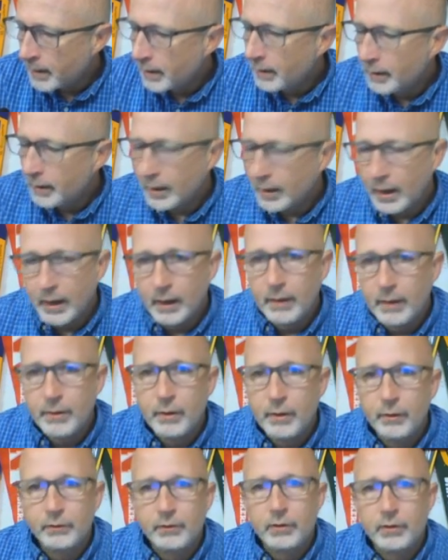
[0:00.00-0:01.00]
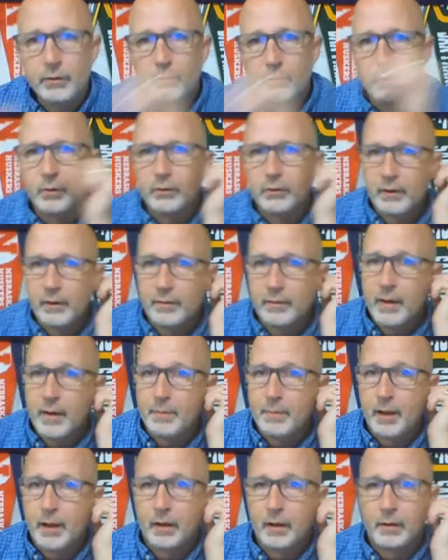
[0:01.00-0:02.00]
Okay, and those are the roots of
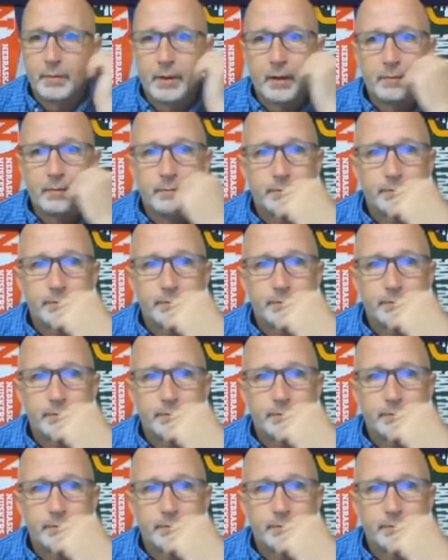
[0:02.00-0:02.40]
that polynomial.